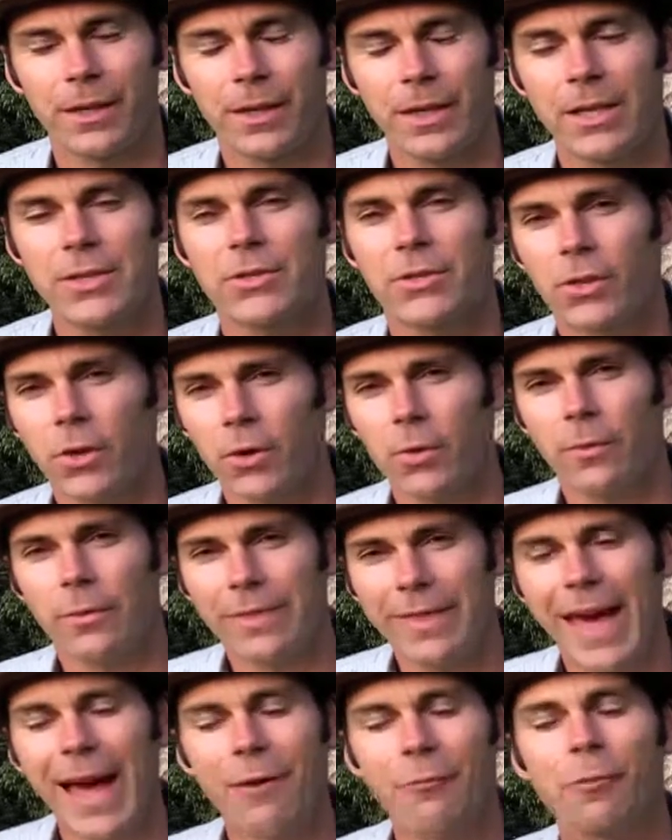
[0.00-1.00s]
And so
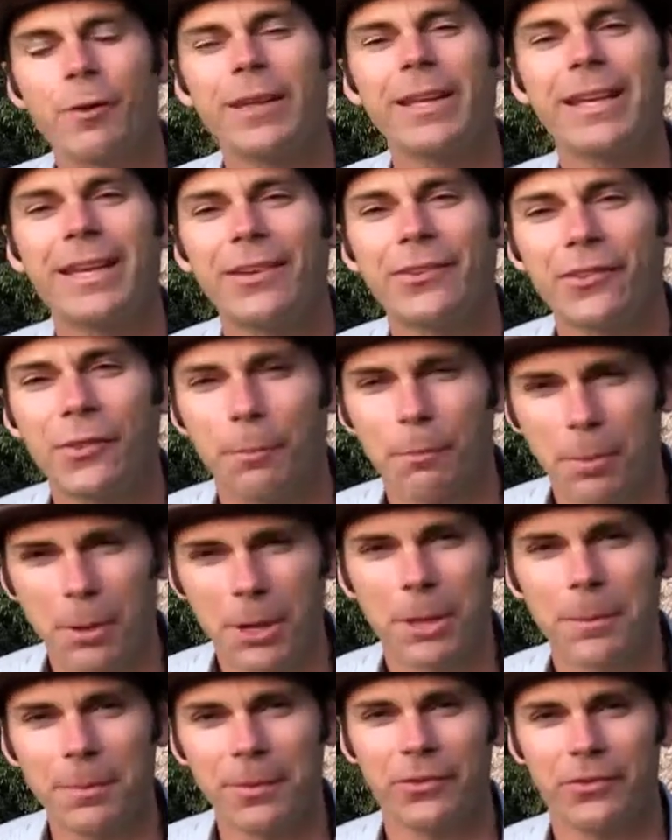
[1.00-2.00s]
that really is the
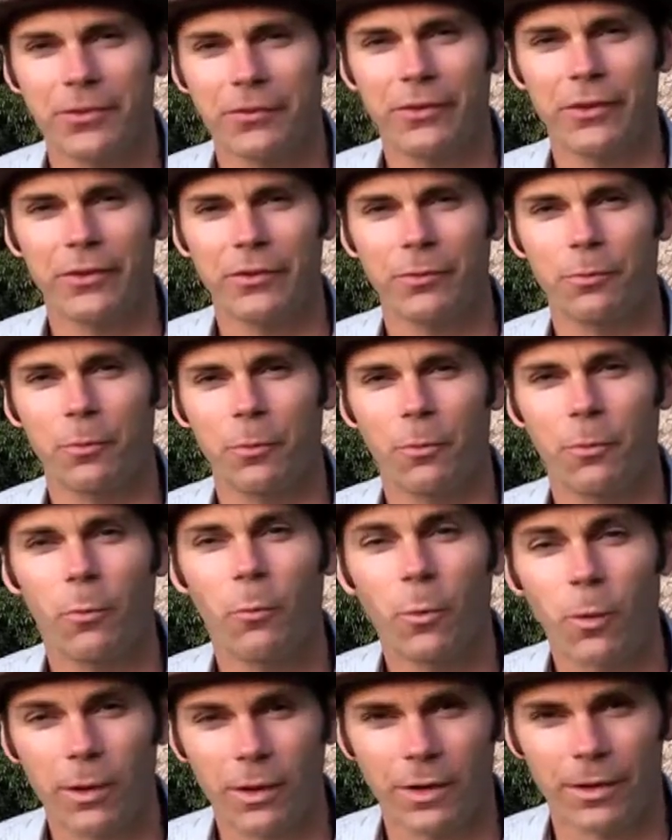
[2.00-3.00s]
purpose of this
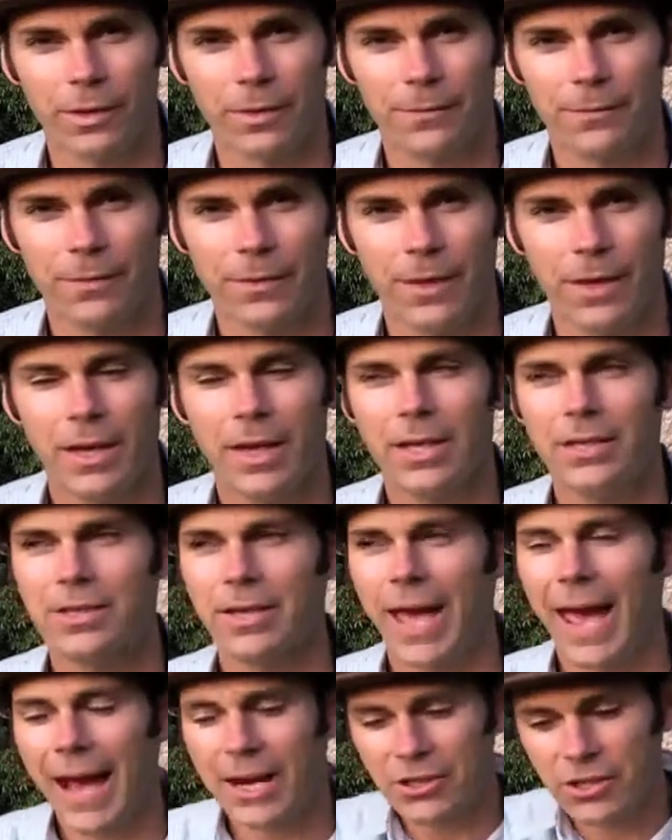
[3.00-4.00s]
work, to
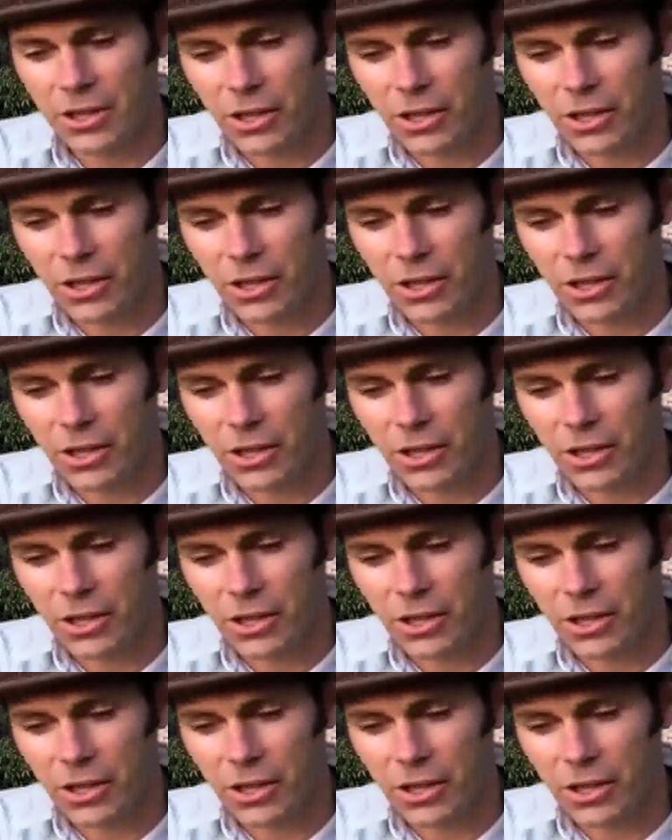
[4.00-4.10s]
actually